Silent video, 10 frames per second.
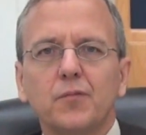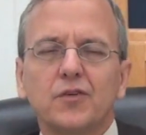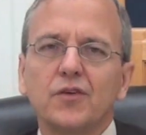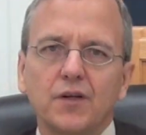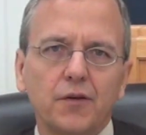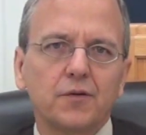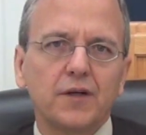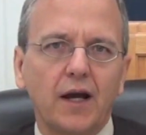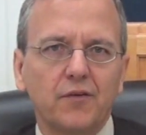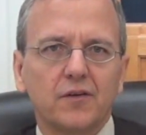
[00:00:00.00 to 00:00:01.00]
which is another
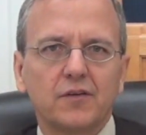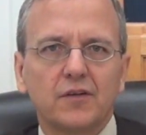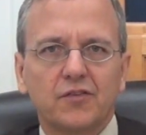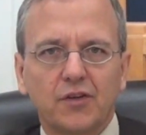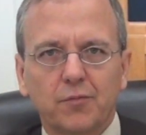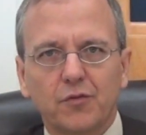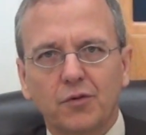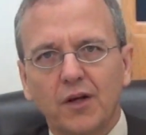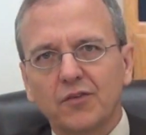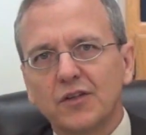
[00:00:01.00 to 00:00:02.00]
Catholic accepted
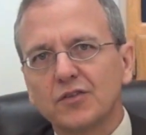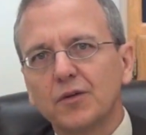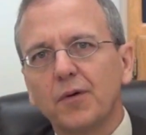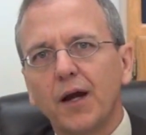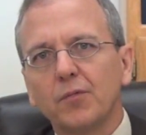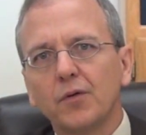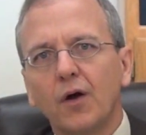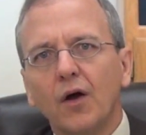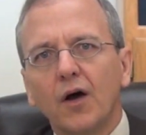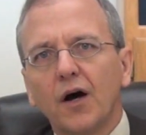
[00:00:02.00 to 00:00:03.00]
translation of the
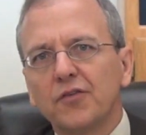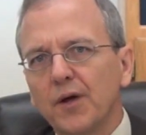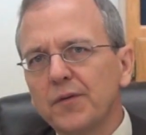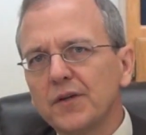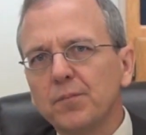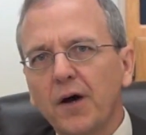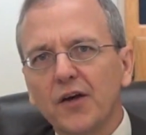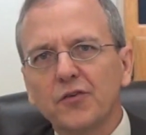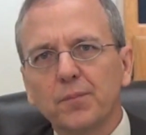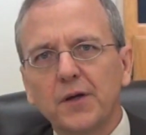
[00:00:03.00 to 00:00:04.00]
Bible, of something the
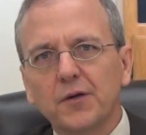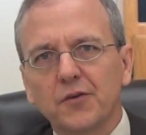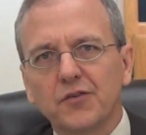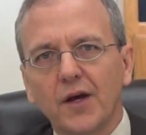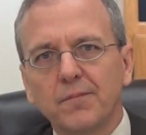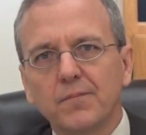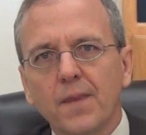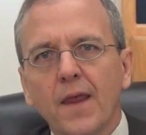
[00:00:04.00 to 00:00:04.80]
Apostle Peter said.